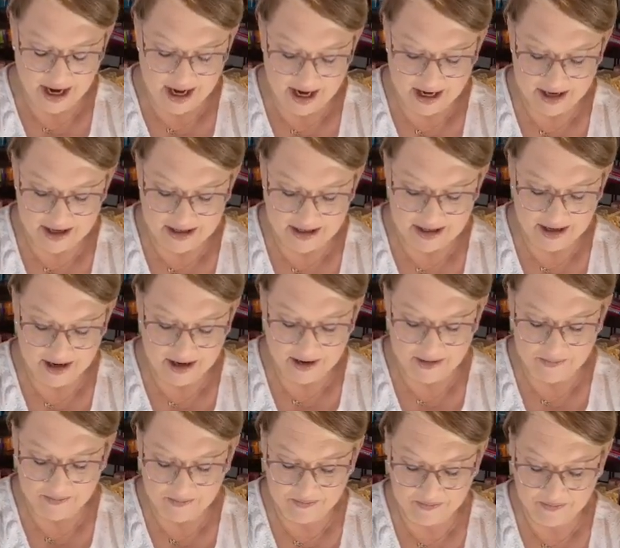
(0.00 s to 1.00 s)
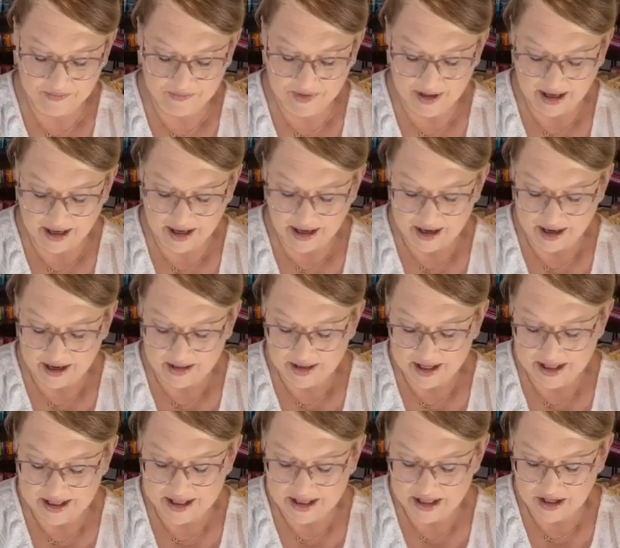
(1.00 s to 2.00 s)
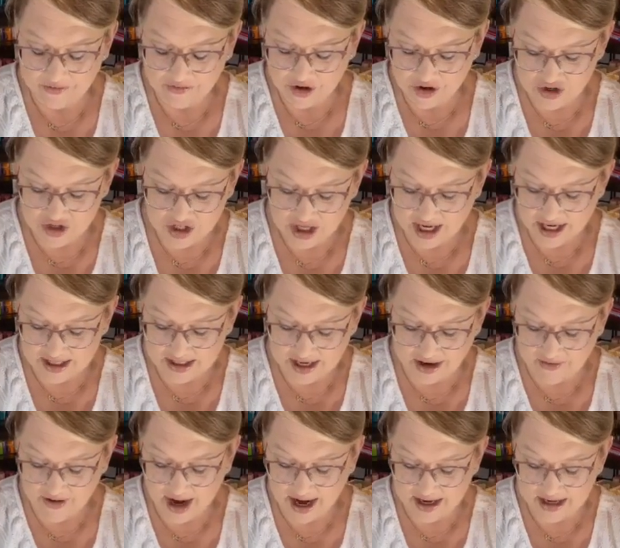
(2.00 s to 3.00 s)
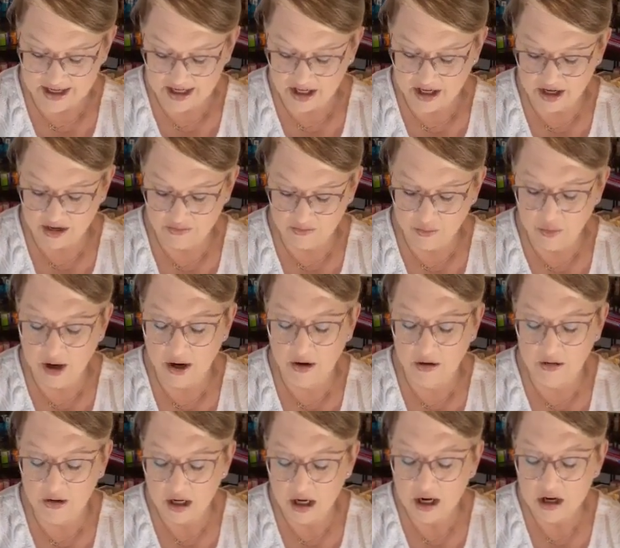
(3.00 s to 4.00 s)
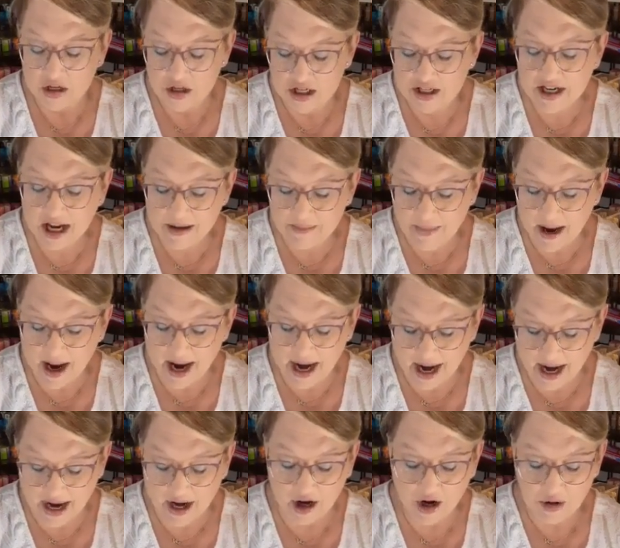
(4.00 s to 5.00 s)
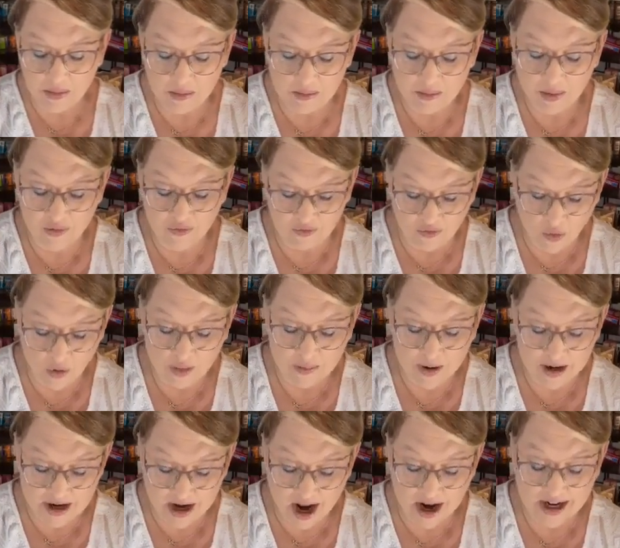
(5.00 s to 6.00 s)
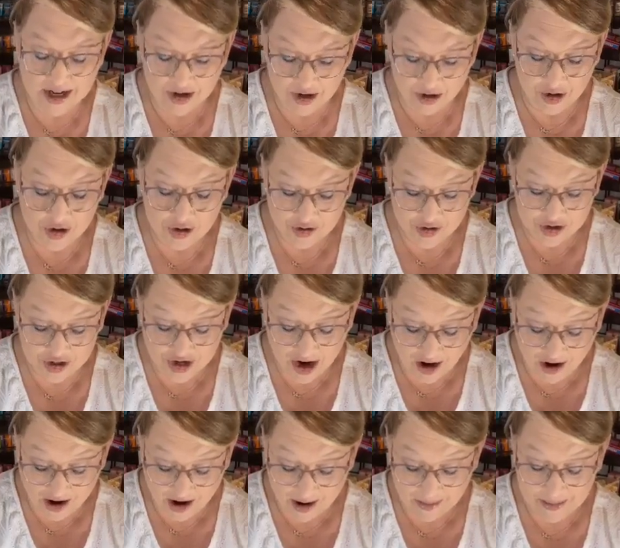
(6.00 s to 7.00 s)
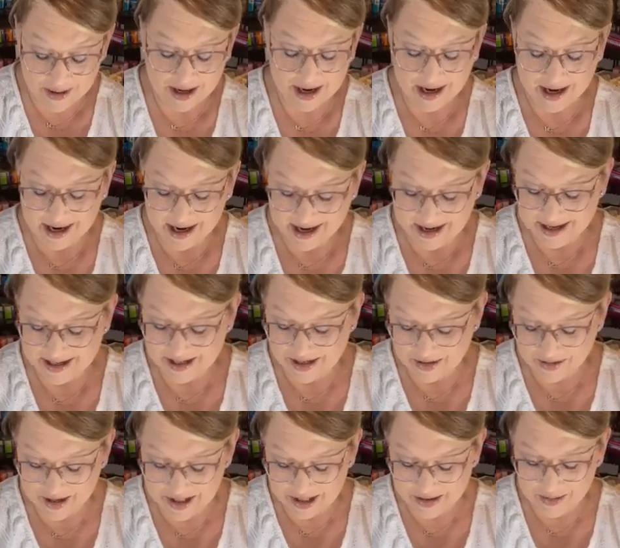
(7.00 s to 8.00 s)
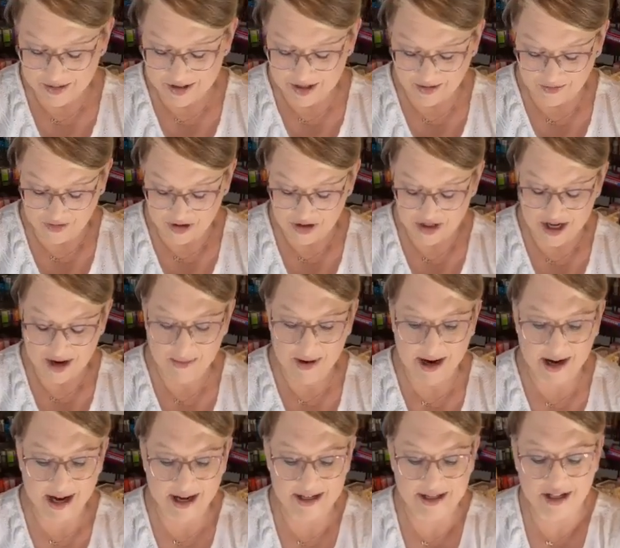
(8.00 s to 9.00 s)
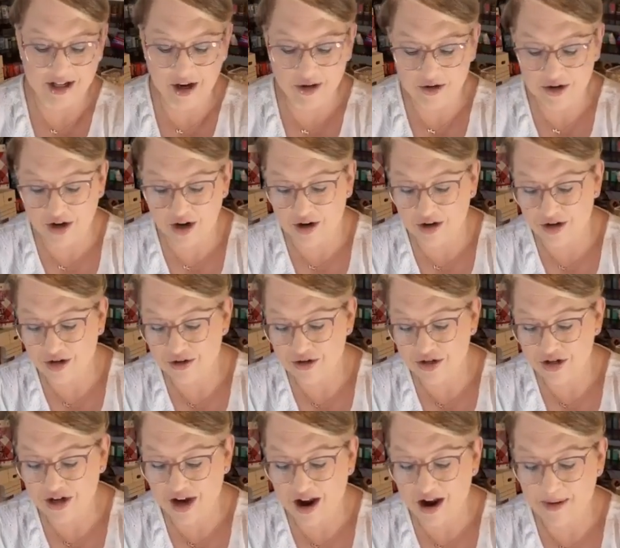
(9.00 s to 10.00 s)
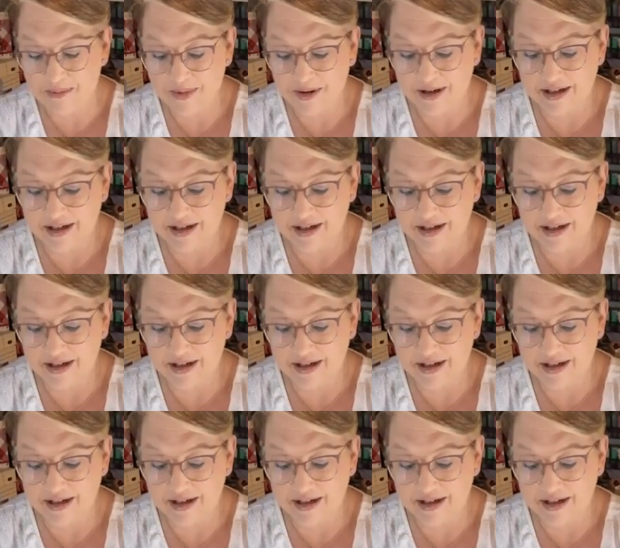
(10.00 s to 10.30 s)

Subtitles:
And this is the first chance I've had to, well, she's done my hair before, but not in her new shop. And so this was the first time I got to go to her new shop.